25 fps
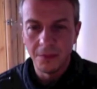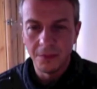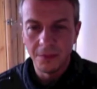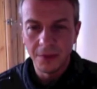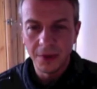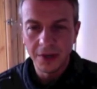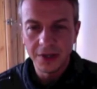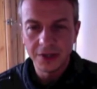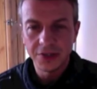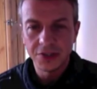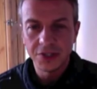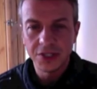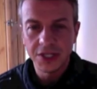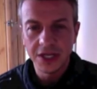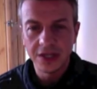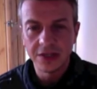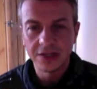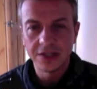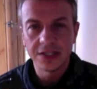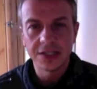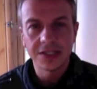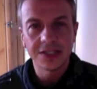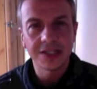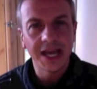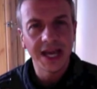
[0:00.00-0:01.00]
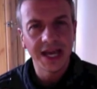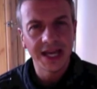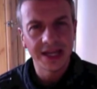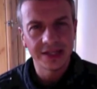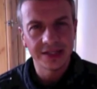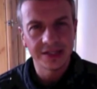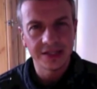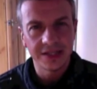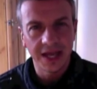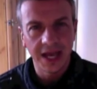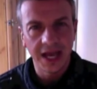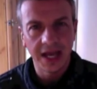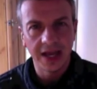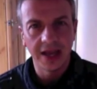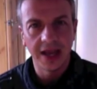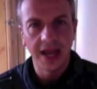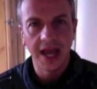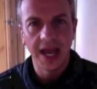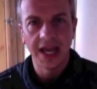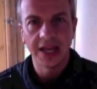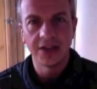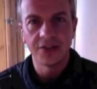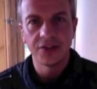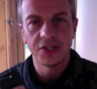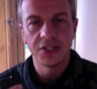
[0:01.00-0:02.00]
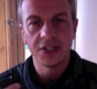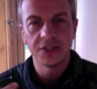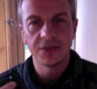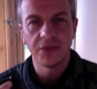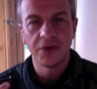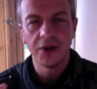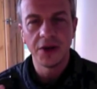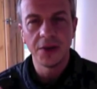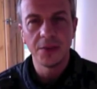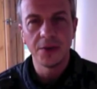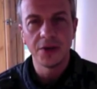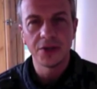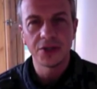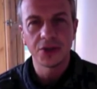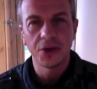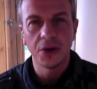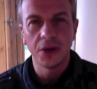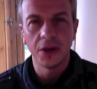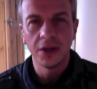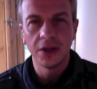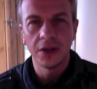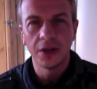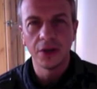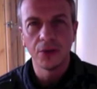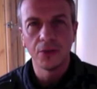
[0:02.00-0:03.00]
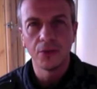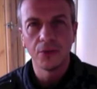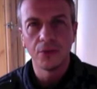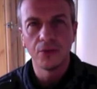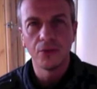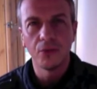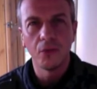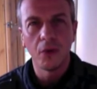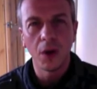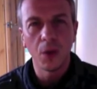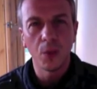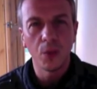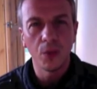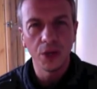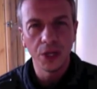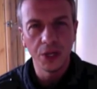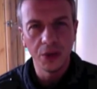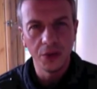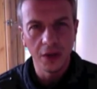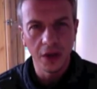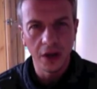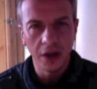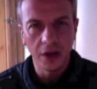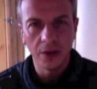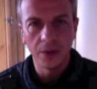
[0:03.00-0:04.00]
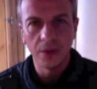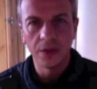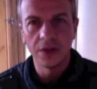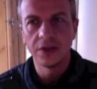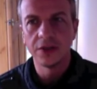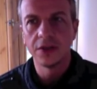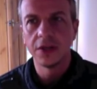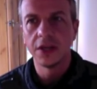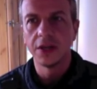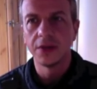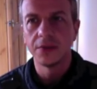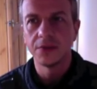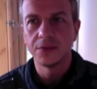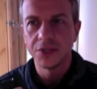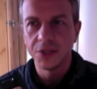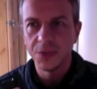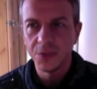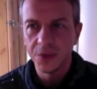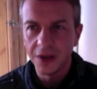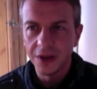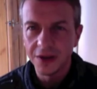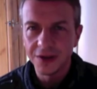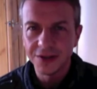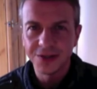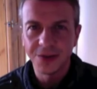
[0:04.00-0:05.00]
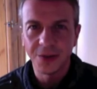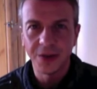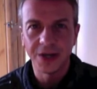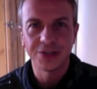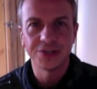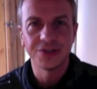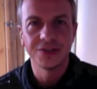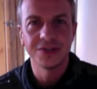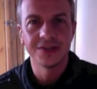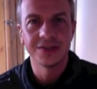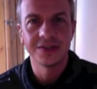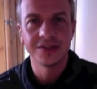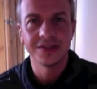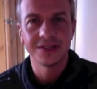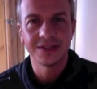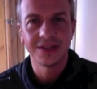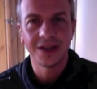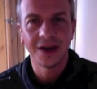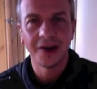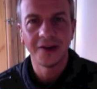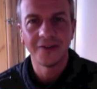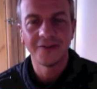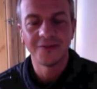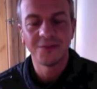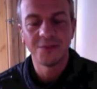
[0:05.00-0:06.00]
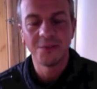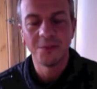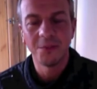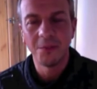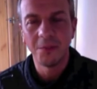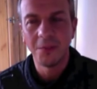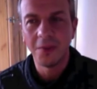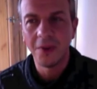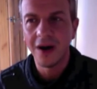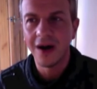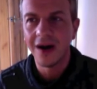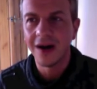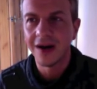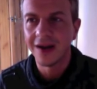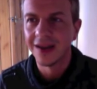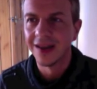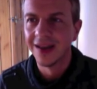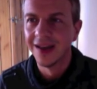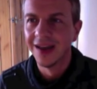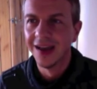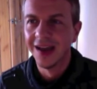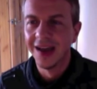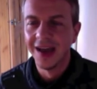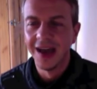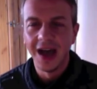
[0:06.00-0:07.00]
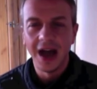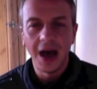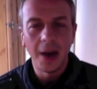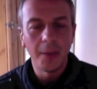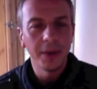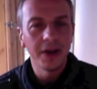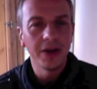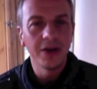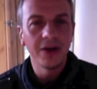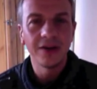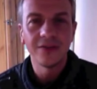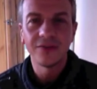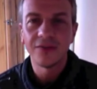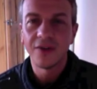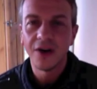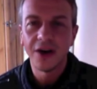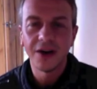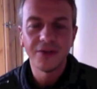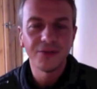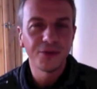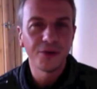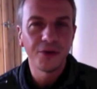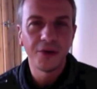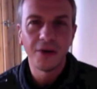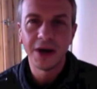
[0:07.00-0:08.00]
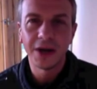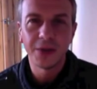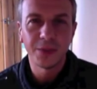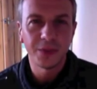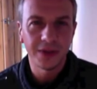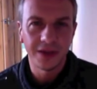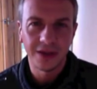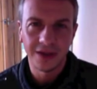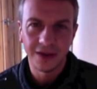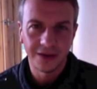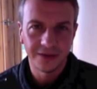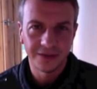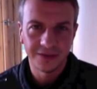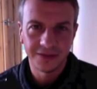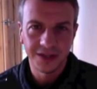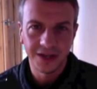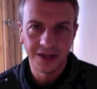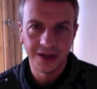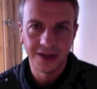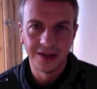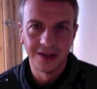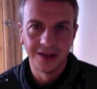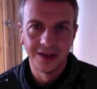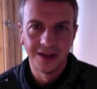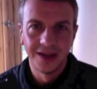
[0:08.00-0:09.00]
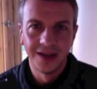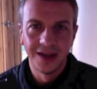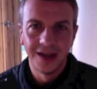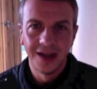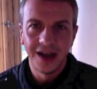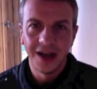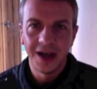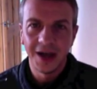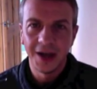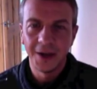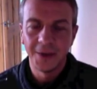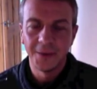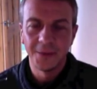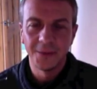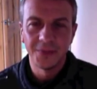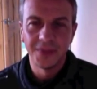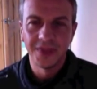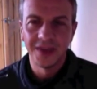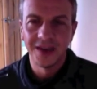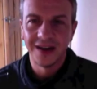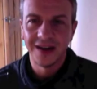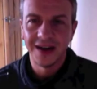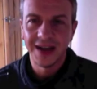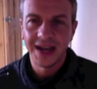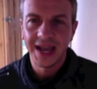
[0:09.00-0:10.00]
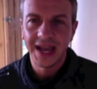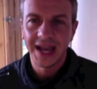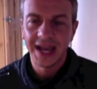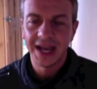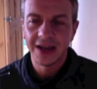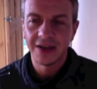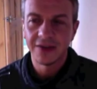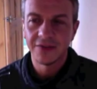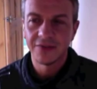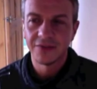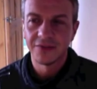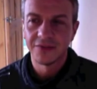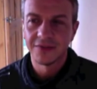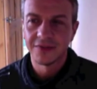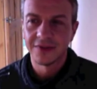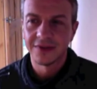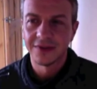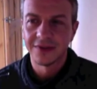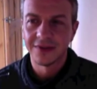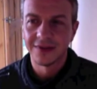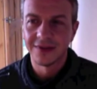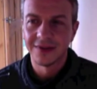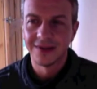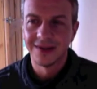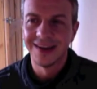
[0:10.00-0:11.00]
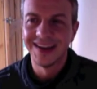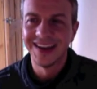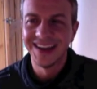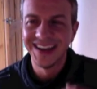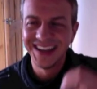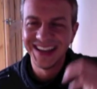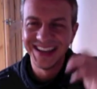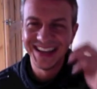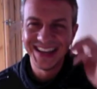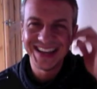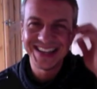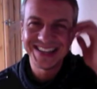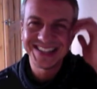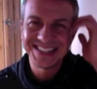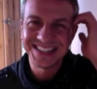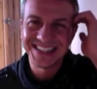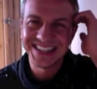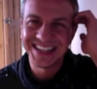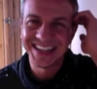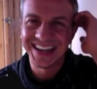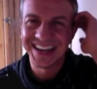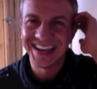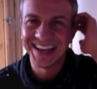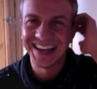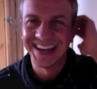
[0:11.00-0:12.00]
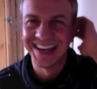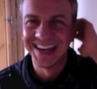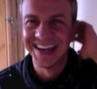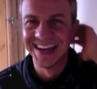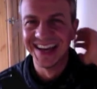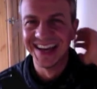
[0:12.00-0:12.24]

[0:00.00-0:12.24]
but she understands that, and she's very much kind of, you know, write what you know. You know, she will ask questions and stuff. But I mean, I've cried with laughter. I have yesterday.